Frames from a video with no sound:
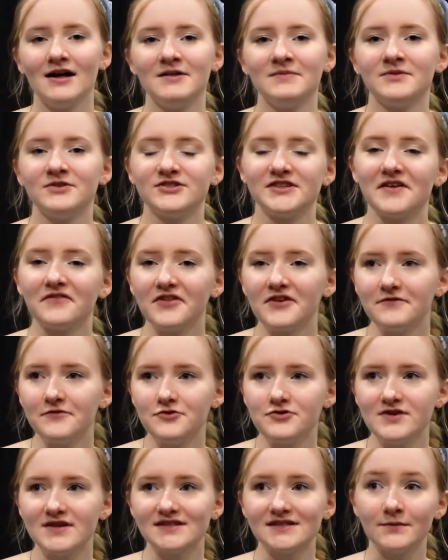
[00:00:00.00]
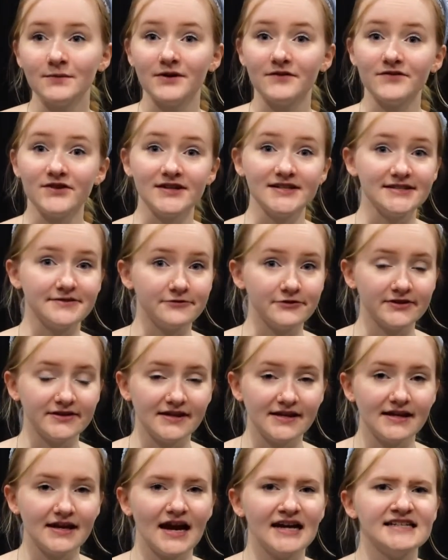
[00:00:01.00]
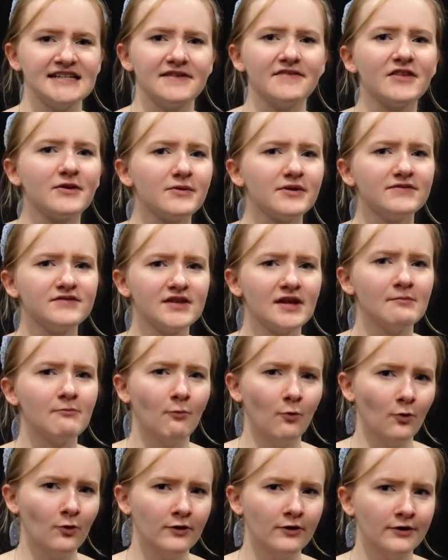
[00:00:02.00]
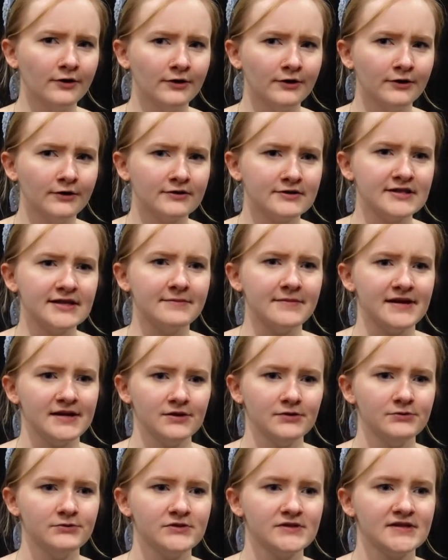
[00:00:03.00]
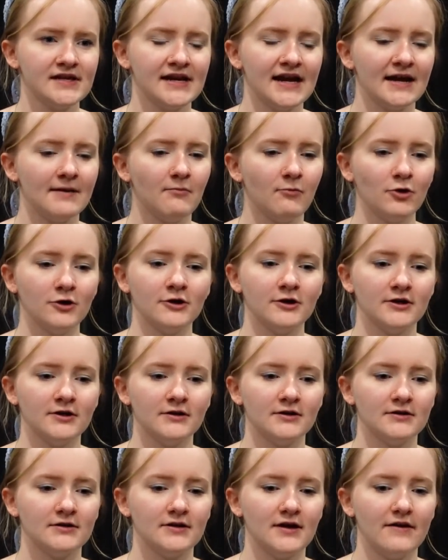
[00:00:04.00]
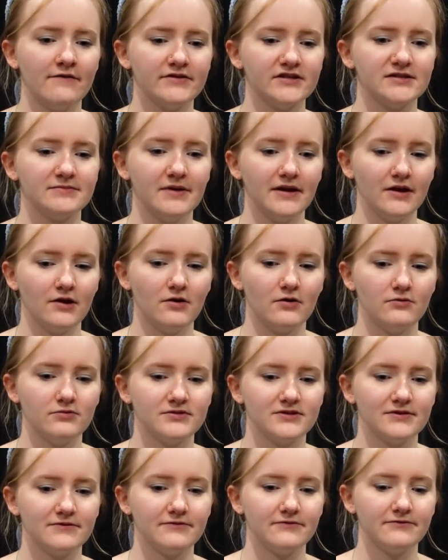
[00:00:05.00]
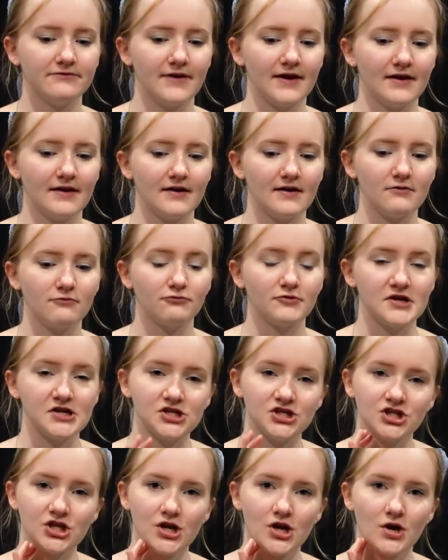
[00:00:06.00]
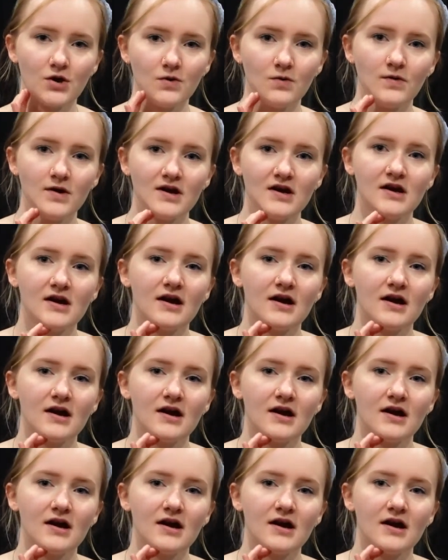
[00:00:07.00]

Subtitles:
There's definitely a few things I would have done differently. I definitely would have done more tomatoes and had more of a tomato to feta ratio.